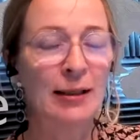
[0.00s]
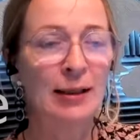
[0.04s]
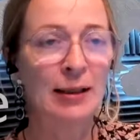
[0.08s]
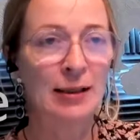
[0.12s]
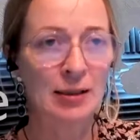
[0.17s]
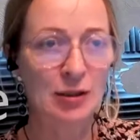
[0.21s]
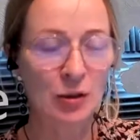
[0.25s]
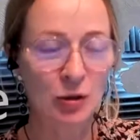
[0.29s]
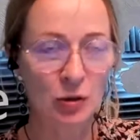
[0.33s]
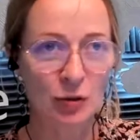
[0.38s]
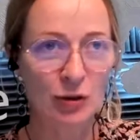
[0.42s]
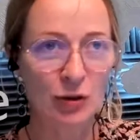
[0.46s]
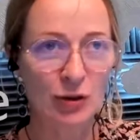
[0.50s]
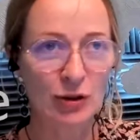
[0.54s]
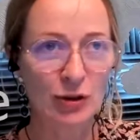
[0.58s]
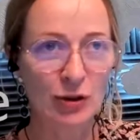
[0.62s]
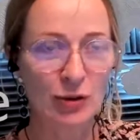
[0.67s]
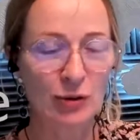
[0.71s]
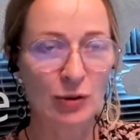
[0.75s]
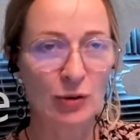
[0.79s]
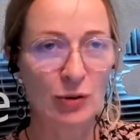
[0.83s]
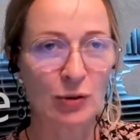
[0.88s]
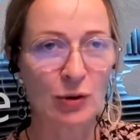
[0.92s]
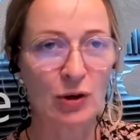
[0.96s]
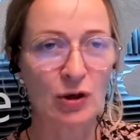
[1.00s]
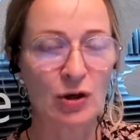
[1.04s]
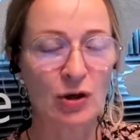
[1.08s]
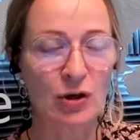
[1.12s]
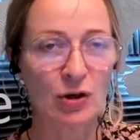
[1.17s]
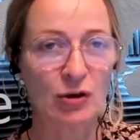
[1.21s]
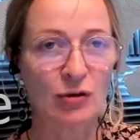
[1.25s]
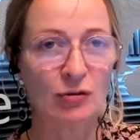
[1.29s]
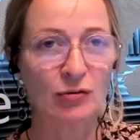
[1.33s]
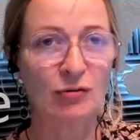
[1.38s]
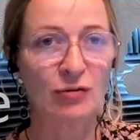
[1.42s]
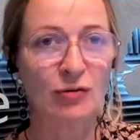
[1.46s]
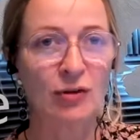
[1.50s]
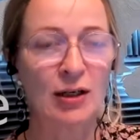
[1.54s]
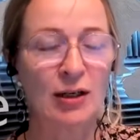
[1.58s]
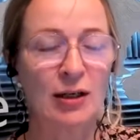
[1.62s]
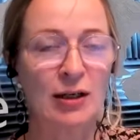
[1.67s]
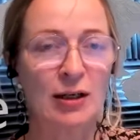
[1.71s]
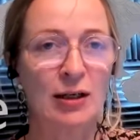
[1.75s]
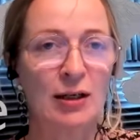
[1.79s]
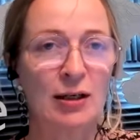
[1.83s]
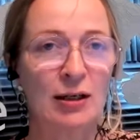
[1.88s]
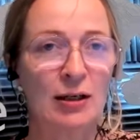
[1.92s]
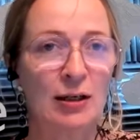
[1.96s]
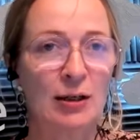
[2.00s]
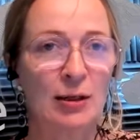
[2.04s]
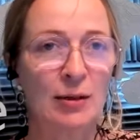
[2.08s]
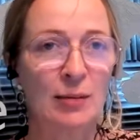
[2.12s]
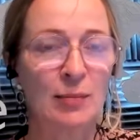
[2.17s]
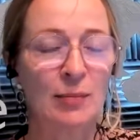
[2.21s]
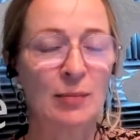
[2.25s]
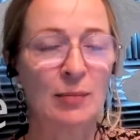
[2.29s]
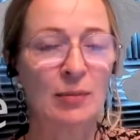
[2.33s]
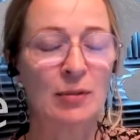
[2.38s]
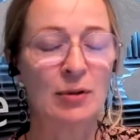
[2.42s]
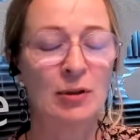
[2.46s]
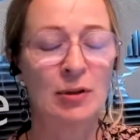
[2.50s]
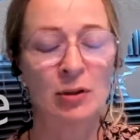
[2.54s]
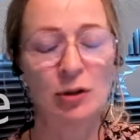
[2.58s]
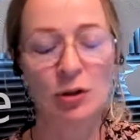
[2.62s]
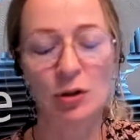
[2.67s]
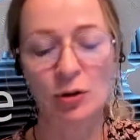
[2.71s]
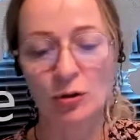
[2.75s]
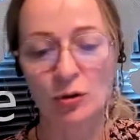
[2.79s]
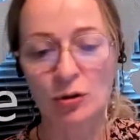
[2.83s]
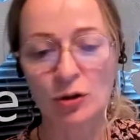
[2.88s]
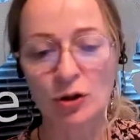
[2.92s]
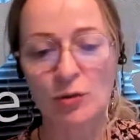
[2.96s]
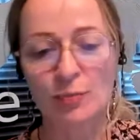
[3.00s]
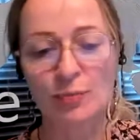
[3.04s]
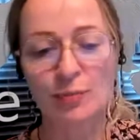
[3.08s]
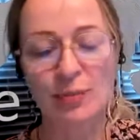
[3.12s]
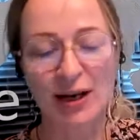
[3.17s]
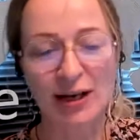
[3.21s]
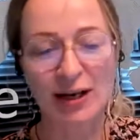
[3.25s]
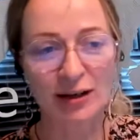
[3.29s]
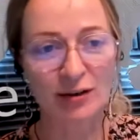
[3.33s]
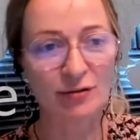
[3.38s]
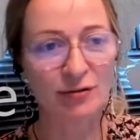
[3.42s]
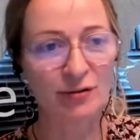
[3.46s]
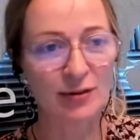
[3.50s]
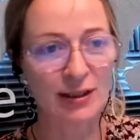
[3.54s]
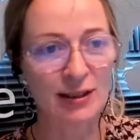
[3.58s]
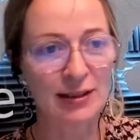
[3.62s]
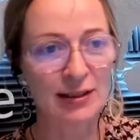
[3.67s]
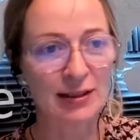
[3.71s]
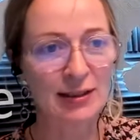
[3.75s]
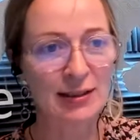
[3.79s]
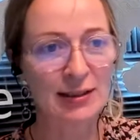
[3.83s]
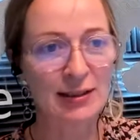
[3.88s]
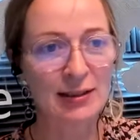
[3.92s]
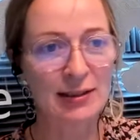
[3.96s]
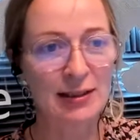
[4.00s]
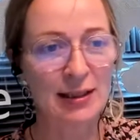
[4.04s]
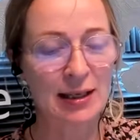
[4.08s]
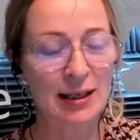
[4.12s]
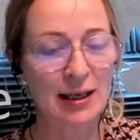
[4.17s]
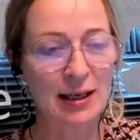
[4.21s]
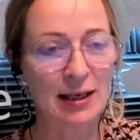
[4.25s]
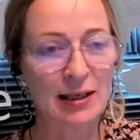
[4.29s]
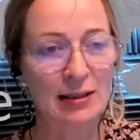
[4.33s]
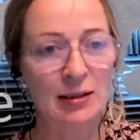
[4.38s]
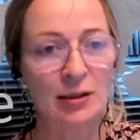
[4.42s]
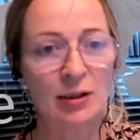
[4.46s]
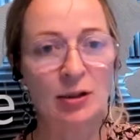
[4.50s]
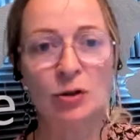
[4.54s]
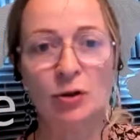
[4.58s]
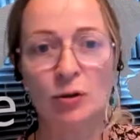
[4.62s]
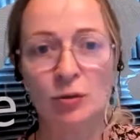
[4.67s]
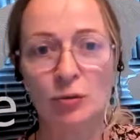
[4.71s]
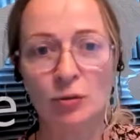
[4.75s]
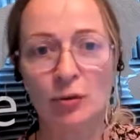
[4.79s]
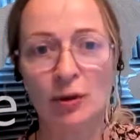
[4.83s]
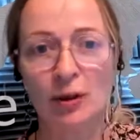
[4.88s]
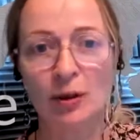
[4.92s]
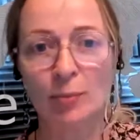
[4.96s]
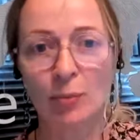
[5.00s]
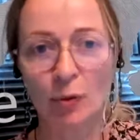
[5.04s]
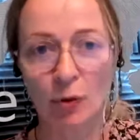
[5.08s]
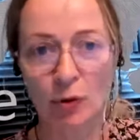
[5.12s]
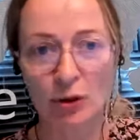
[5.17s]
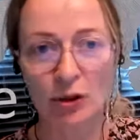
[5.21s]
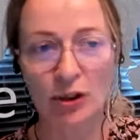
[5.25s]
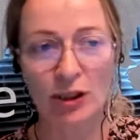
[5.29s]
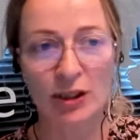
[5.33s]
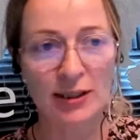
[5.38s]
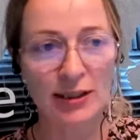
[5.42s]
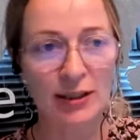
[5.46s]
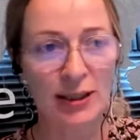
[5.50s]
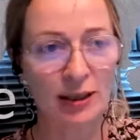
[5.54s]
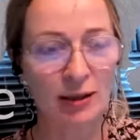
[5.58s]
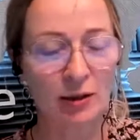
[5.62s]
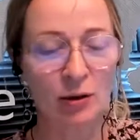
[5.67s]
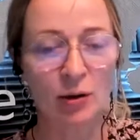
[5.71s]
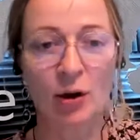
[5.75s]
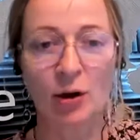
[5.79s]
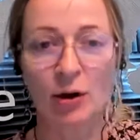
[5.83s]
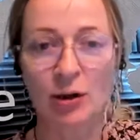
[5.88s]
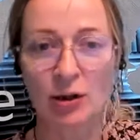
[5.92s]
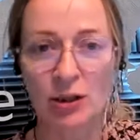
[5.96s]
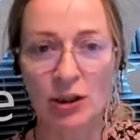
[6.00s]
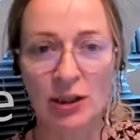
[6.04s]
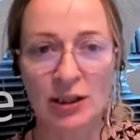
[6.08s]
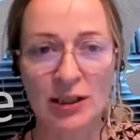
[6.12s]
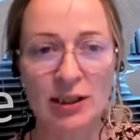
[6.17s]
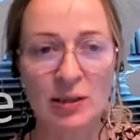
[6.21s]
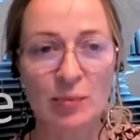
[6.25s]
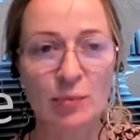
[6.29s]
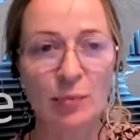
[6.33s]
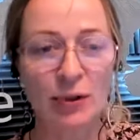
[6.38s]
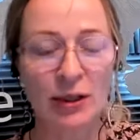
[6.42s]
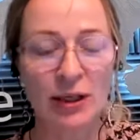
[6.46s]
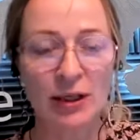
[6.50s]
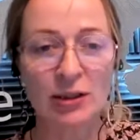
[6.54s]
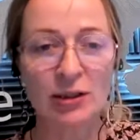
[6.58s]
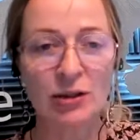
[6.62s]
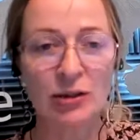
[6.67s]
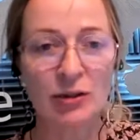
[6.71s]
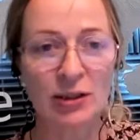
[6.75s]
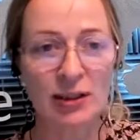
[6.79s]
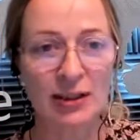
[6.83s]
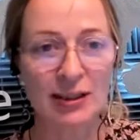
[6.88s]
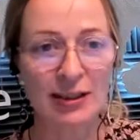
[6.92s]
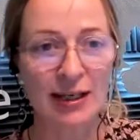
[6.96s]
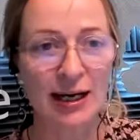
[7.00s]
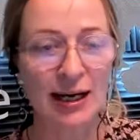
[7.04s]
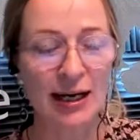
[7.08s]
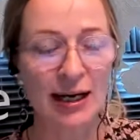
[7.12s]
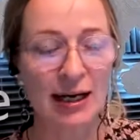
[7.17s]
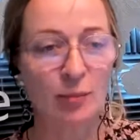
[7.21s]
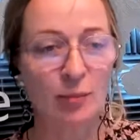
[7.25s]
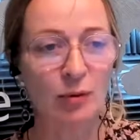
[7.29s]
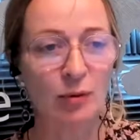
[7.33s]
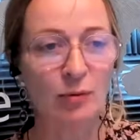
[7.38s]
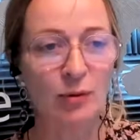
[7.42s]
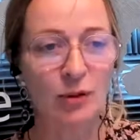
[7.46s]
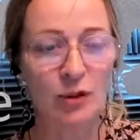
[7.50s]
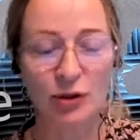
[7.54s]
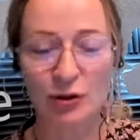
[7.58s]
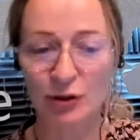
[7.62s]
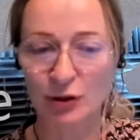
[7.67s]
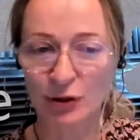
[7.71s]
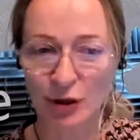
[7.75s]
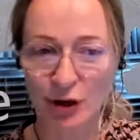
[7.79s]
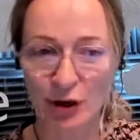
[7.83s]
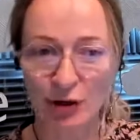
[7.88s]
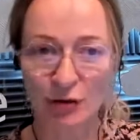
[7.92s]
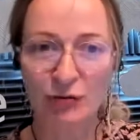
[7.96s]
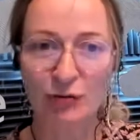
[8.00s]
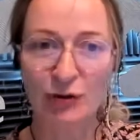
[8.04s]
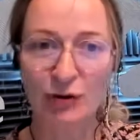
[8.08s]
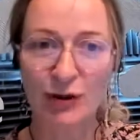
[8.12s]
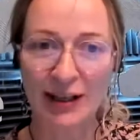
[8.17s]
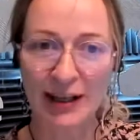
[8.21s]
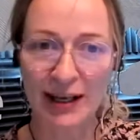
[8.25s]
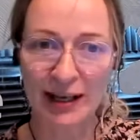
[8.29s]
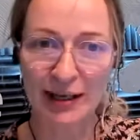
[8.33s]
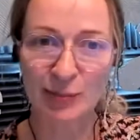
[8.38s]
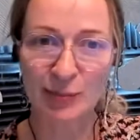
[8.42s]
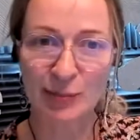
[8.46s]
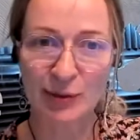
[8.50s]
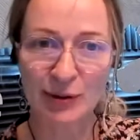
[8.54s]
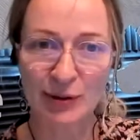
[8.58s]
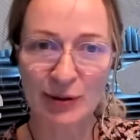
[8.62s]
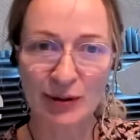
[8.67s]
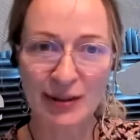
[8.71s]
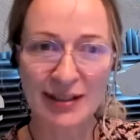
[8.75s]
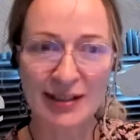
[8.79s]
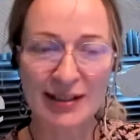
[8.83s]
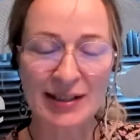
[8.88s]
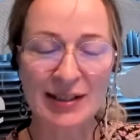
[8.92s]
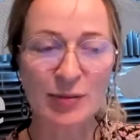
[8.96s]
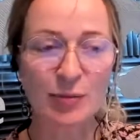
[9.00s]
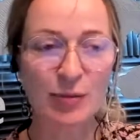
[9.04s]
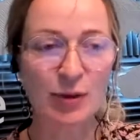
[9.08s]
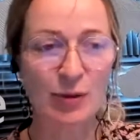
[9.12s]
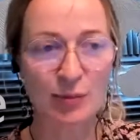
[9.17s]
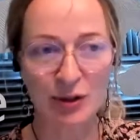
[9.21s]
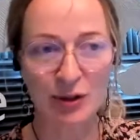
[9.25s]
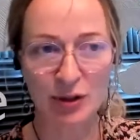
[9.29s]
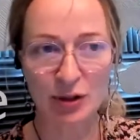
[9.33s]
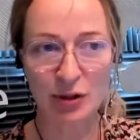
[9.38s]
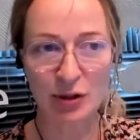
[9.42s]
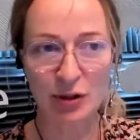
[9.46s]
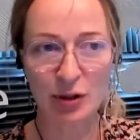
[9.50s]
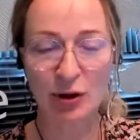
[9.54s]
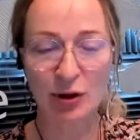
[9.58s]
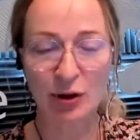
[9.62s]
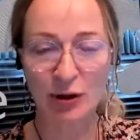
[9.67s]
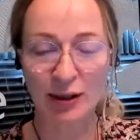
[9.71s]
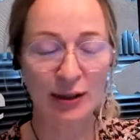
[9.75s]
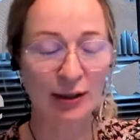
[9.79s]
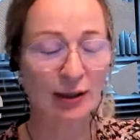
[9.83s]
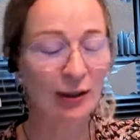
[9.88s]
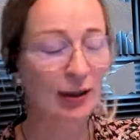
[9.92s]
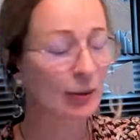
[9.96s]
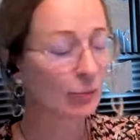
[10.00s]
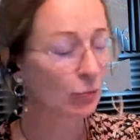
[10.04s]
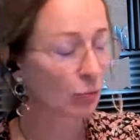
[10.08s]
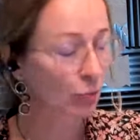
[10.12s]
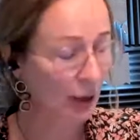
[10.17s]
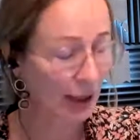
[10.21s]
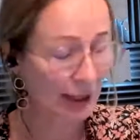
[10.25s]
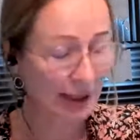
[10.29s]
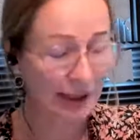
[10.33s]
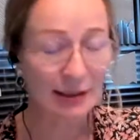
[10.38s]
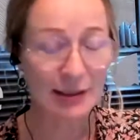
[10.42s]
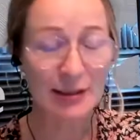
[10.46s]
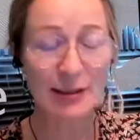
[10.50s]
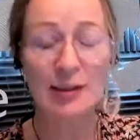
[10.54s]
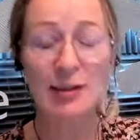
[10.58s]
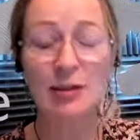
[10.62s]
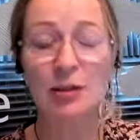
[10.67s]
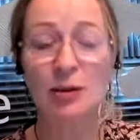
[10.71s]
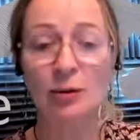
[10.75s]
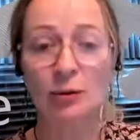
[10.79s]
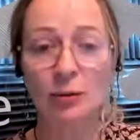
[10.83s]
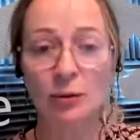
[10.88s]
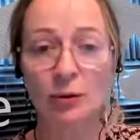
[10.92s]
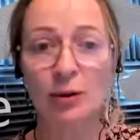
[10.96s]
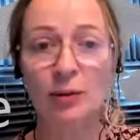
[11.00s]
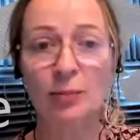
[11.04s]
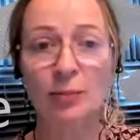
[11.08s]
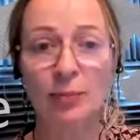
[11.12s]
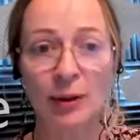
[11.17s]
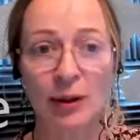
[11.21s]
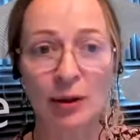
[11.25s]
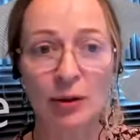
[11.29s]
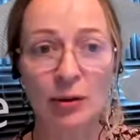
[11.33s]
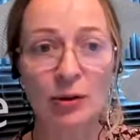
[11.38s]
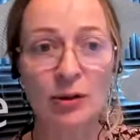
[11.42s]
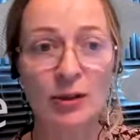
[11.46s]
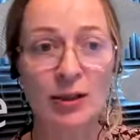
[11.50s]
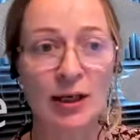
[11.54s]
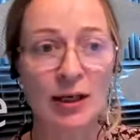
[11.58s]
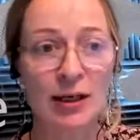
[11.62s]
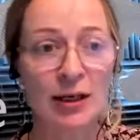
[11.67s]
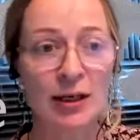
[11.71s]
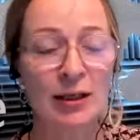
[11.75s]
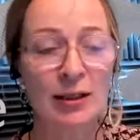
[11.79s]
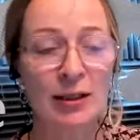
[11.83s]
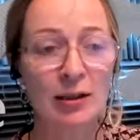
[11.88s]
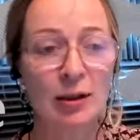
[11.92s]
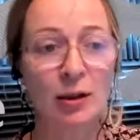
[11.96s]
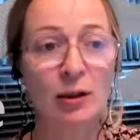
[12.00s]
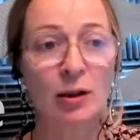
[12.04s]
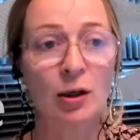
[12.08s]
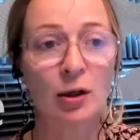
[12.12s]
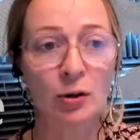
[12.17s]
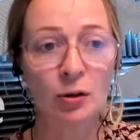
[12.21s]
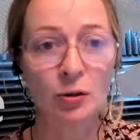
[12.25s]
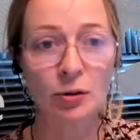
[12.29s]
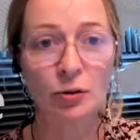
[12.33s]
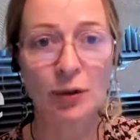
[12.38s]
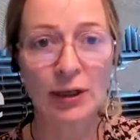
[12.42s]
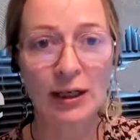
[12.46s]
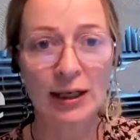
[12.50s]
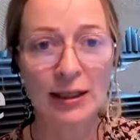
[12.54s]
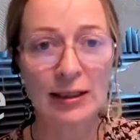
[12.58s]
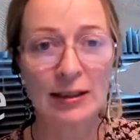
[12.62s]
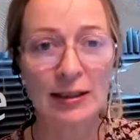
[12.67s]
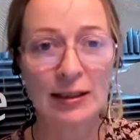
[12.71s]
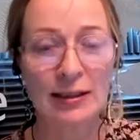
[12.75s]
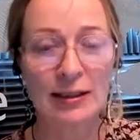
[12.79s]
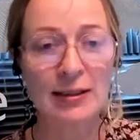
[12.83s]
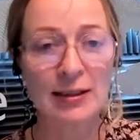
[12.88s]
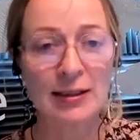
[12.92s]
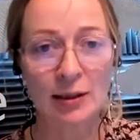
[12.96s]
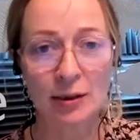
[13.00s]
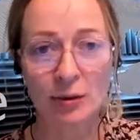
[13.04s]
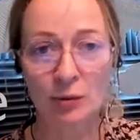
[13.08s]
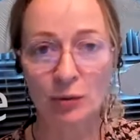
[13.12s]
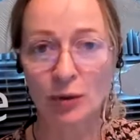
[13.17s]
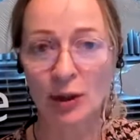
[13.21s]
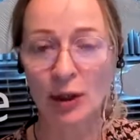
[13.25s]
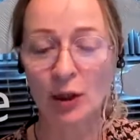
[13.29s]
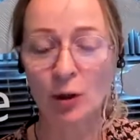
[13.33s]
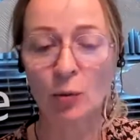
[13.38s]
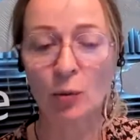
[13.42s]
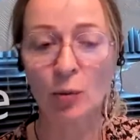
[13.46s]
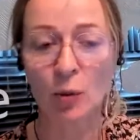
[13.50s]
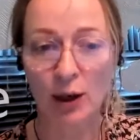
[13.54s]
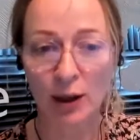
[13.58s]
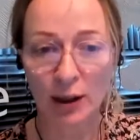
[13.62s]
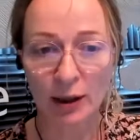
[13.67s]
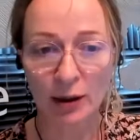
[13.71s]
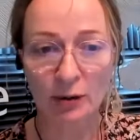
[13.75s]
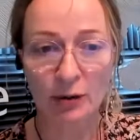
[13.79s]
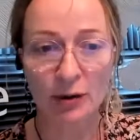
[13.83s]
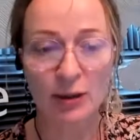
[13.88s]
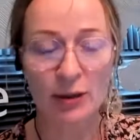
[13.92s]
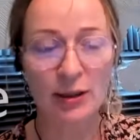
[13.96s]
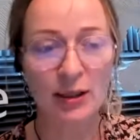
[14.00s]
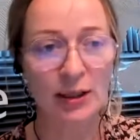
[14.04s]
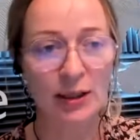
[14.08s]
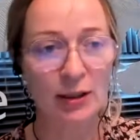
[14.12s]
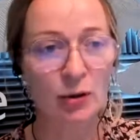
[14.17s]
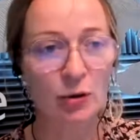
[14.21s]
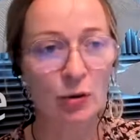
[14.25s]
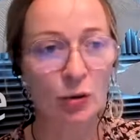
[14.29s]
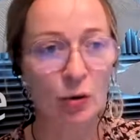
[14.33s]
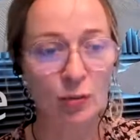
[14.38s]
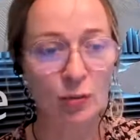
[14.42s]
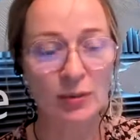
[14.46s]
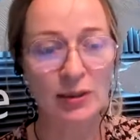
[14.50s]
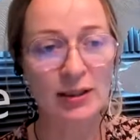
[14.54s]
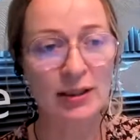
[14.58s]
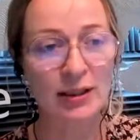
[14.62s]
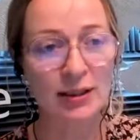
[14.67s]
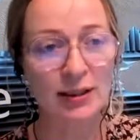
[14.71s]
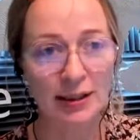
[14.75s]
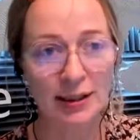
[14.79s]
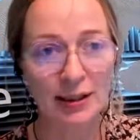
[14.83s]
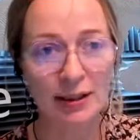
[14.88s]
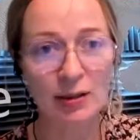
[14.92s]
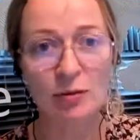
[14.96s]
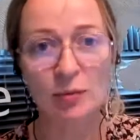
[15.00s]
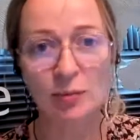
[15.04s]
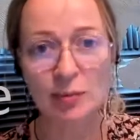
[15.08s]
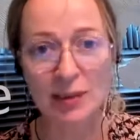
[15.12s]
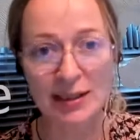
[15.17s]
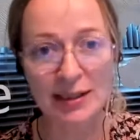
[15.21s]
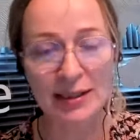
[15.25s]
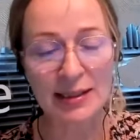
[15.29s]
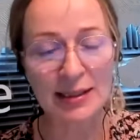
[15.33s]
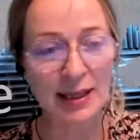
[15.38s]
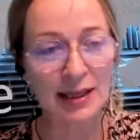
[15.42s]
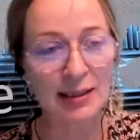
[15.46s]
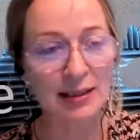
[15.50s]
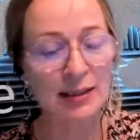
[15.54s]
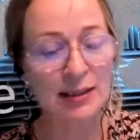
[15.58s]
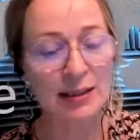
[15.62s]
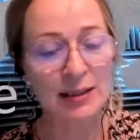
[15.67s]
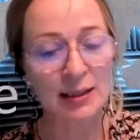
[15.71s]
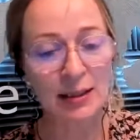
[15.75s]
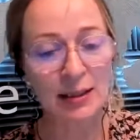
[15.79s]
us also of the huge benefits that new emerging technologies bring to the table. We should not forget about this when we're talking, rightly so, about the guardrails that are required and norms that need to be set.